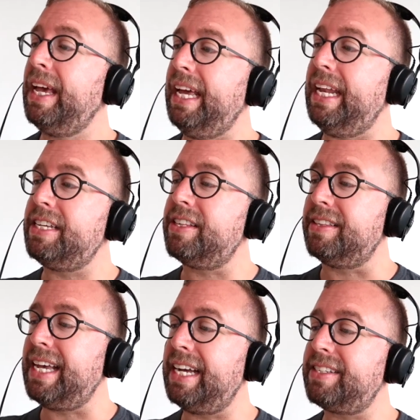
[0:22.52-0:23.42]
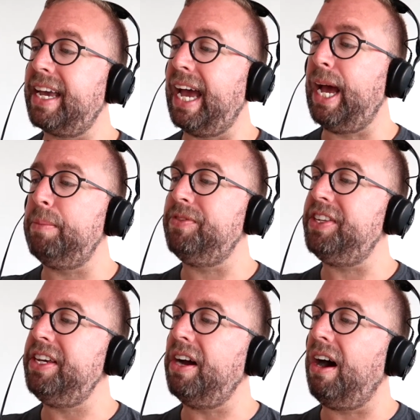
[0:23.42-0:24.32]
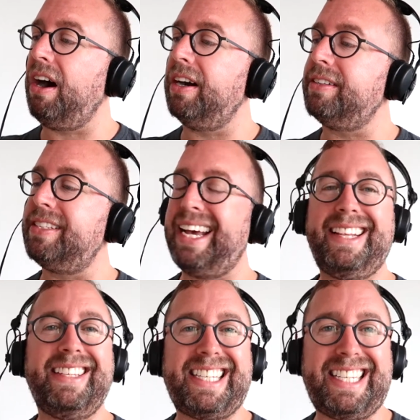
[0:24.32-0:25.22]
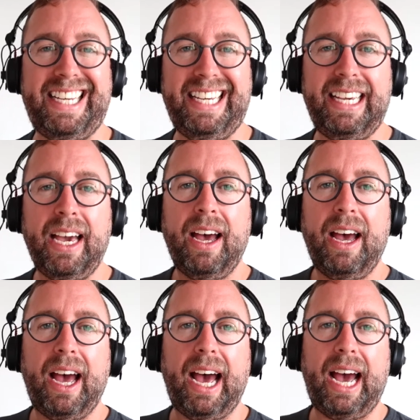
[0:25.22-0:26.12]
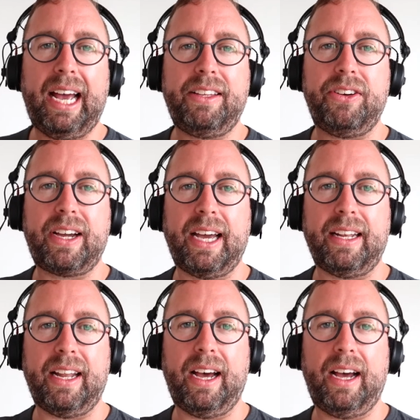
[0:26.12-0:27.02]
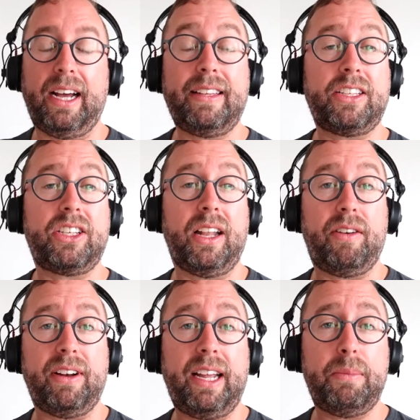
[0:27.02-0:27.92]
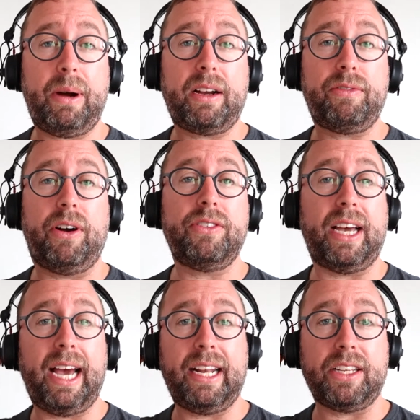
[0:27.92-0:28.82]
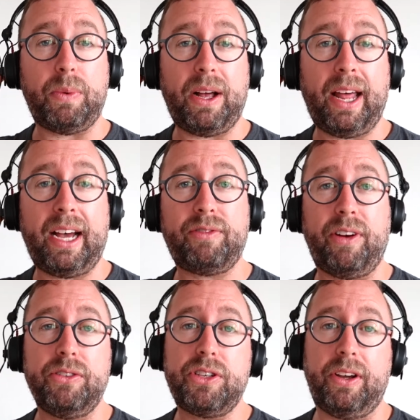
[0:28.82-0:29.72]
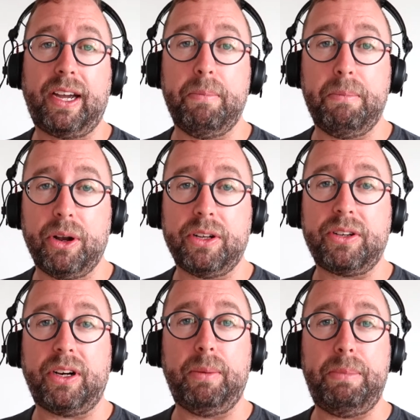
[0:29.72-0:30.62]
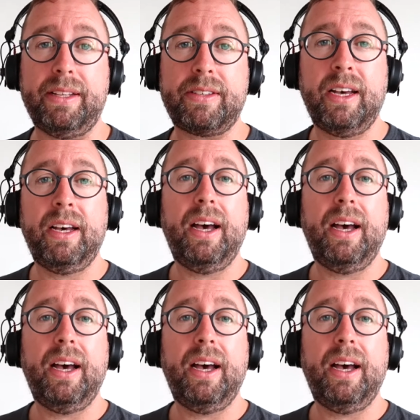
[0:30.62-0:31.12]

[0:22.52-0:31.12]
It is the Tascam DR10C and you can uh, attach lavalier microphones and as well headphones so you can monitor a bit.